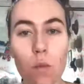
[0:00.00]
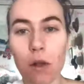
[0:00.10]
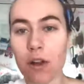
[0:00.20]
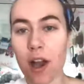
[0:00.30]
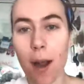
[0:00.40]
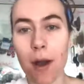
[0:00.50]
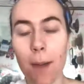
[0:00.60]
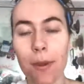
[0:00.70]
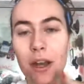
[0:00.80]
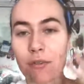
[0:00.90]
something
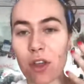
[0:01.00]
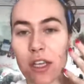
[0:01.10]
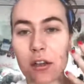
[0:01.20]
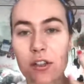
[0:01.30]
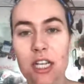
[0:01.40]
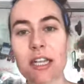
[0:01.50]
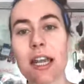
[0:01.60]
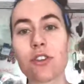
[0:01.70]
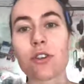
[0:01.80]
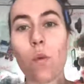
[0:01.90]
will come up, and I feel like
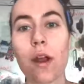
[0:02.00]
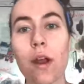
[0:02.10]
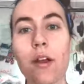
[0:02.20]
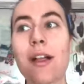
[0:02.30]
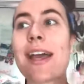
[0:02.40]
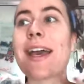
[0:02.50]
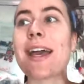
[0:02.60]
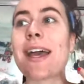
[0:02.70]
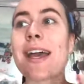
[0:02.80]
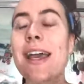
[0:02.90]
your teenager will